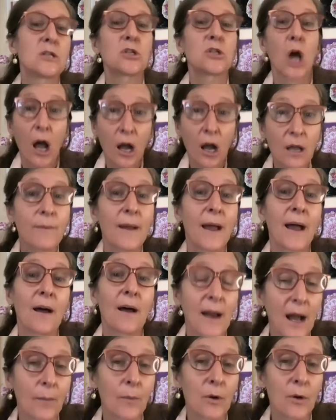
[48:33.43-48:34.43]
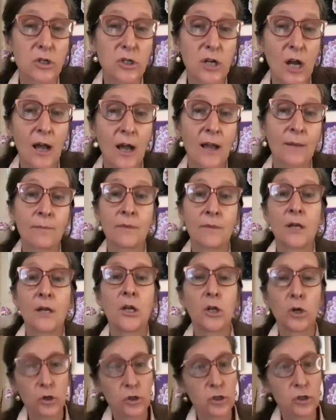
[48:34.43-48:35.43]
and talk about how much time
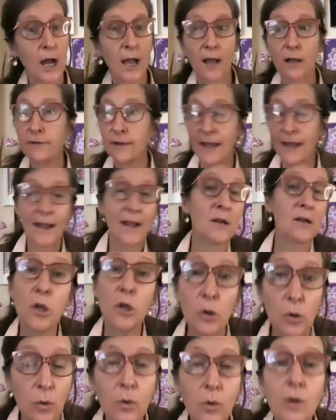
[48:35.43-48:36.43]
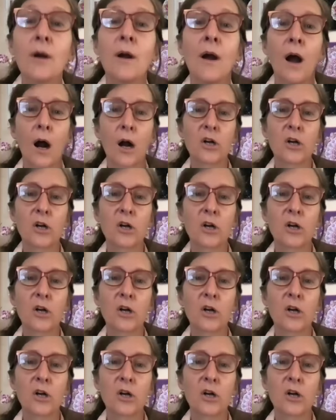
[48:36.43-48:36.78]
your child and you